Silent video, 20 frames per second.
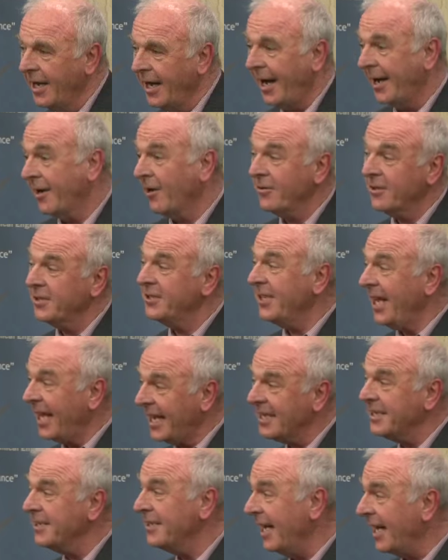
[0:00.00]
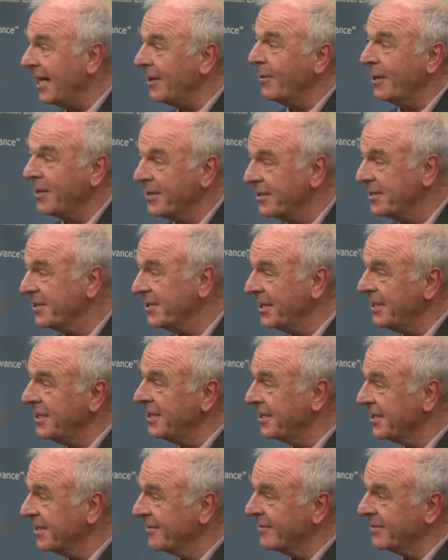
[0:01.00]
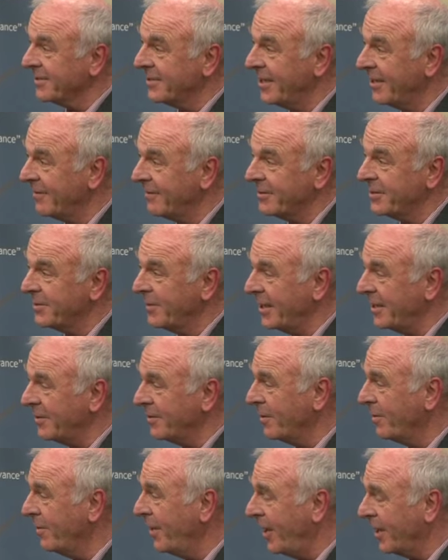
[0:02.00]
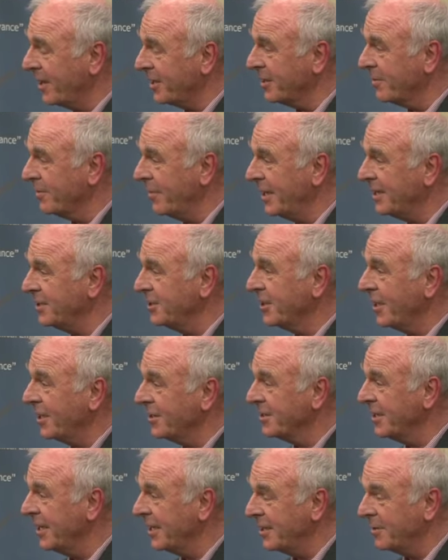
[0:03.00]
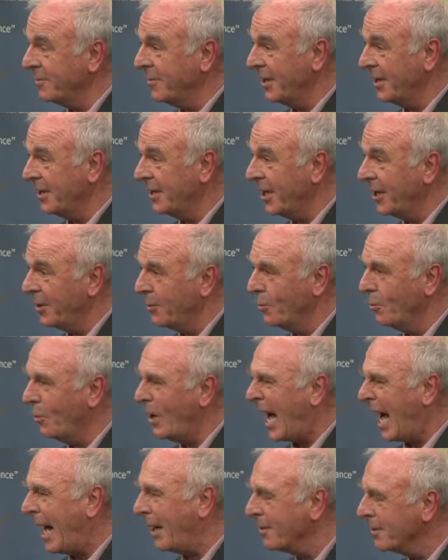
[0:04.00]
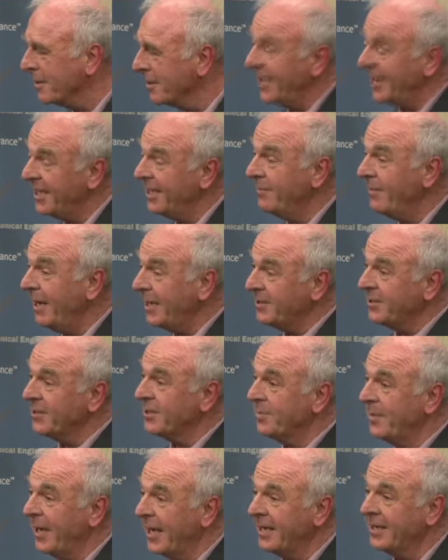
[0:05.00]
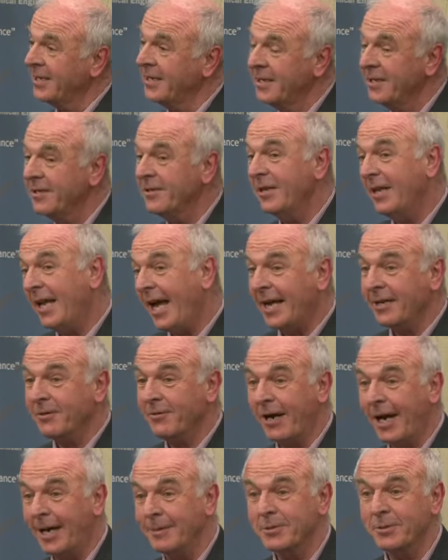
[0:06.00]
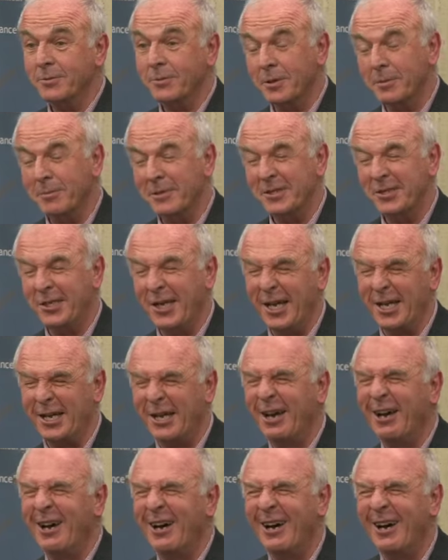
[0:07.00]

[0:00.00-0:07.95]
And on the second day, one of the senior civil servants made a remark that made Chantal and me go, wow. He said, in retrospect, the land grabs were a mistake.